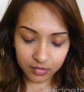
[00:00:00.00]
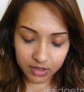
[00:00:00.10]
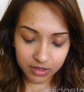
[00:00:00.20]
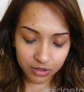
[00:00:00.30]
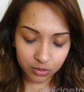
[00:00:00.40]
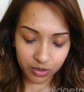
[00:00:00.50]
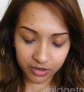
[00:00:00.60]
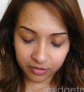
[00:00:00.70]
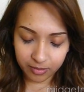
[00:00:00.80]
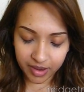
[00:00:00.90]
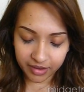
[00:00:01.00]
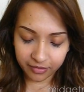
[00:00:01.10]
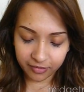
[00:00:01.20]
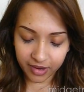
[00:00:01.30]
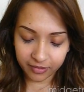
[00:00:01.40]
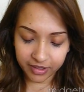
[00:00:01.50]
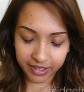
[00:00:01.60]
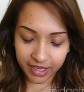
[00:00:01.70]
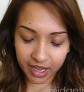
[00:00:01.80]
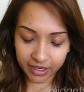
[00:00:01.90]
This is one of my favorite.
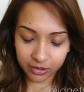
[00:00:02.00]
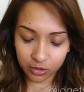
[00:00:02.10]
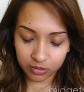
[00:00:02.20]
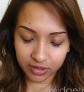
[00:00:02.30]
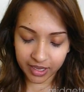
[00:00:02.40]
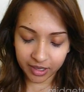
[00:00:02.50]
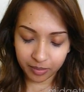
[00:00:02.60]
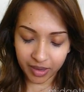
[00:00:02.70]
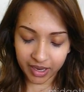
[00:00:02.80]
Like, I don't like